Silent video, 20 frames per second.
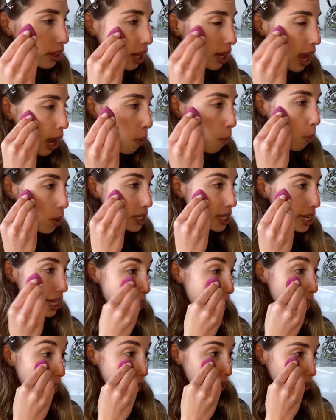I wasn't
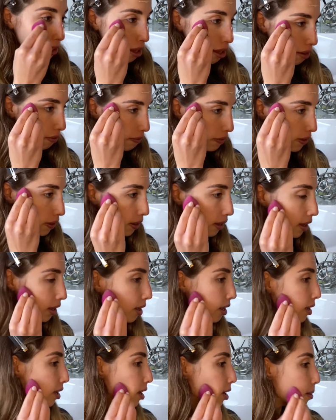in love,
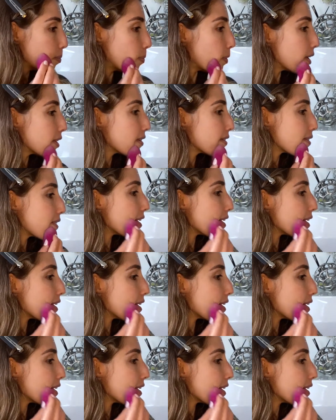but